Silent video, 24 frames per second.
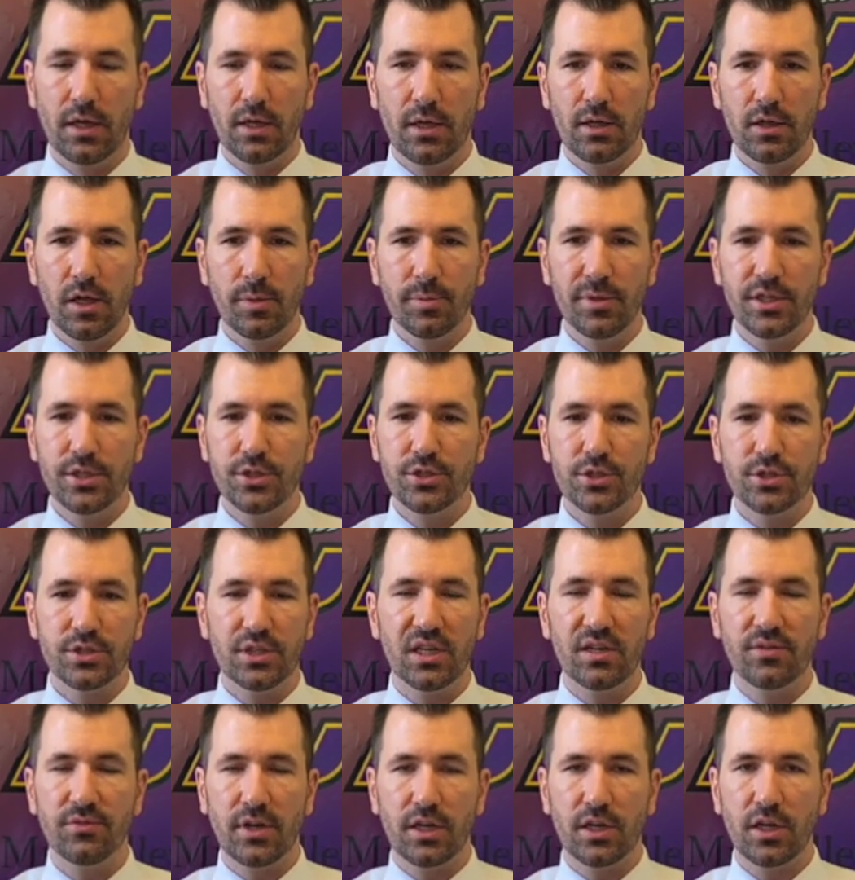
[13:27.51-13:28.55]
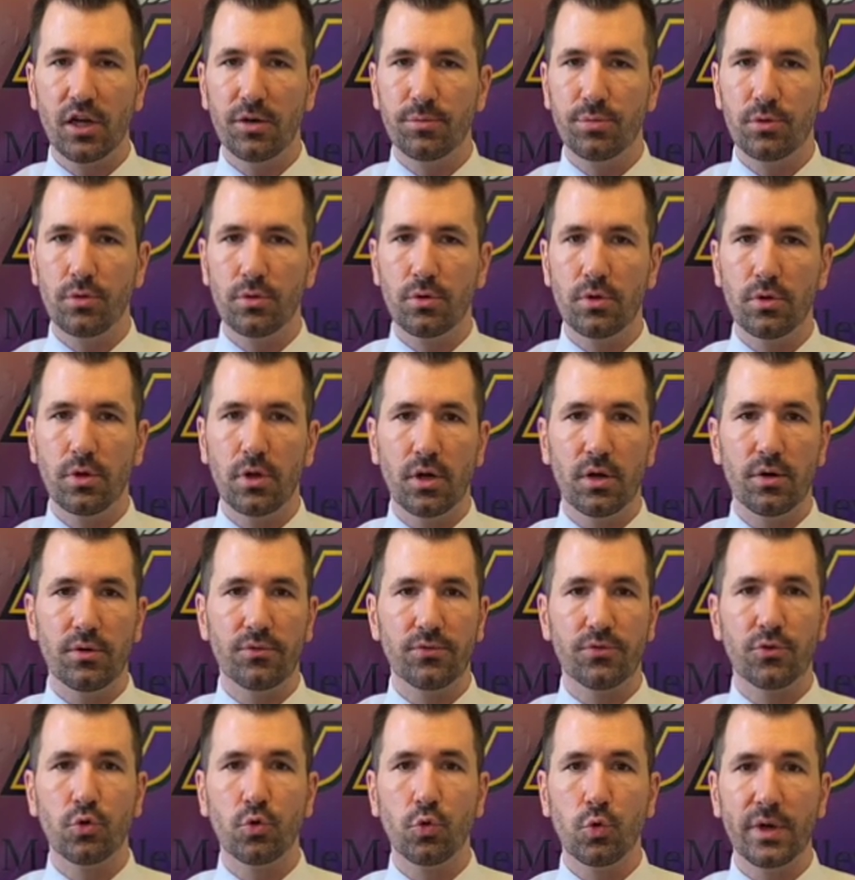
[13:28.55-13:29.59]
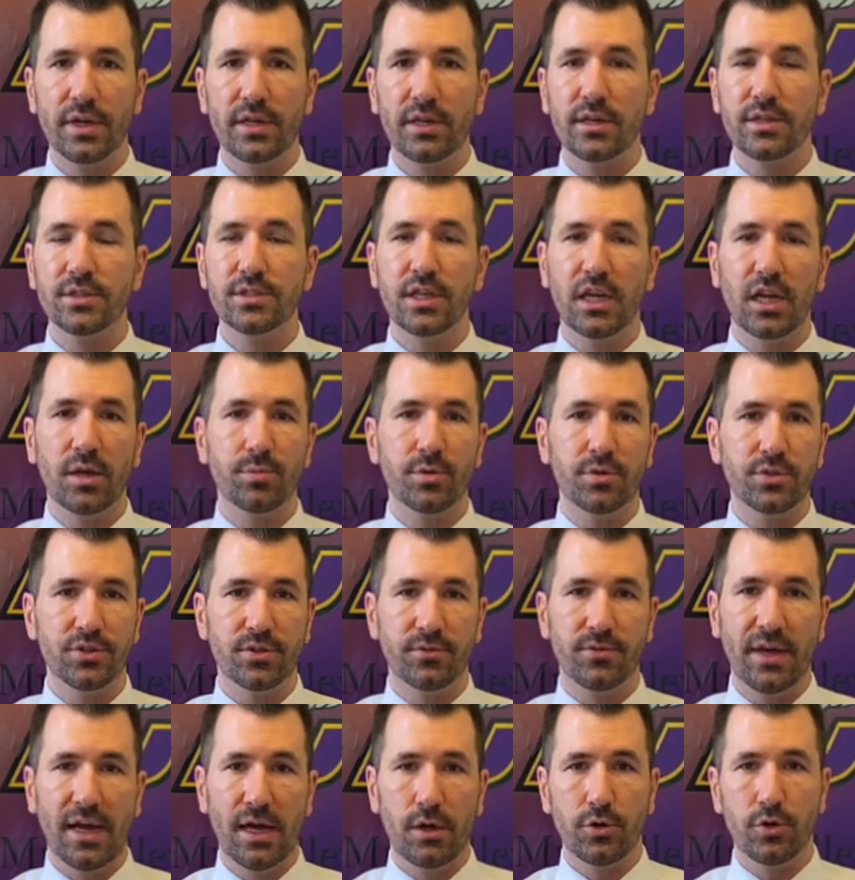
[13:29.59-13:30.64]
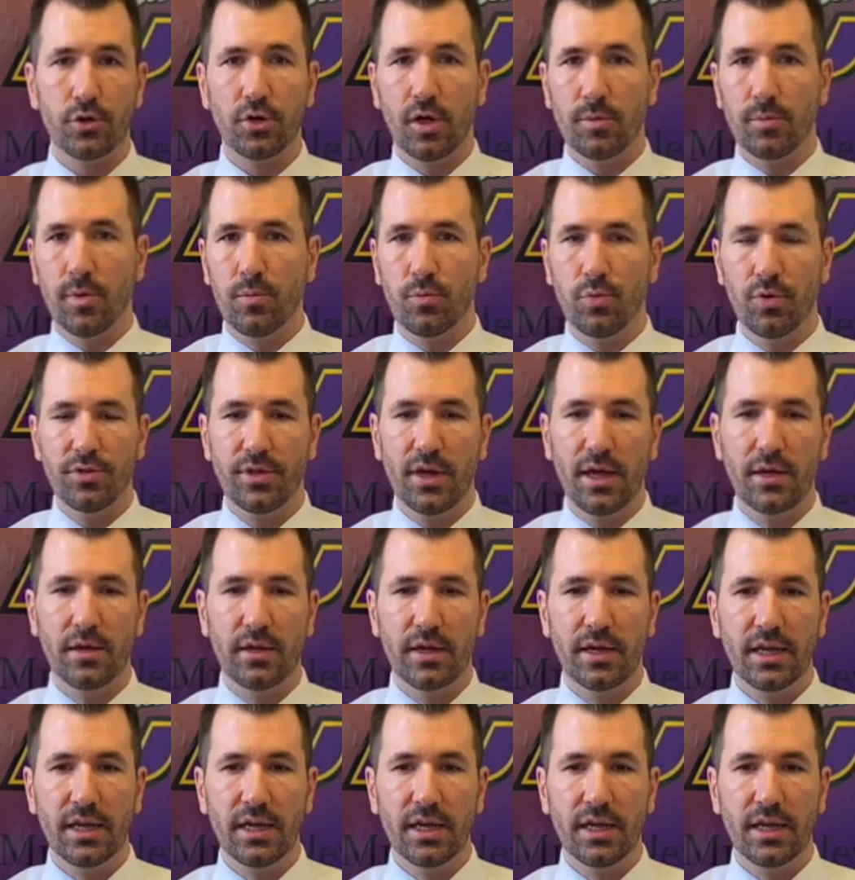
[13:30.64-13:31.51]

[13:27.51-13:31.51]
Let me just give a couple of quick examples of how you come up with that.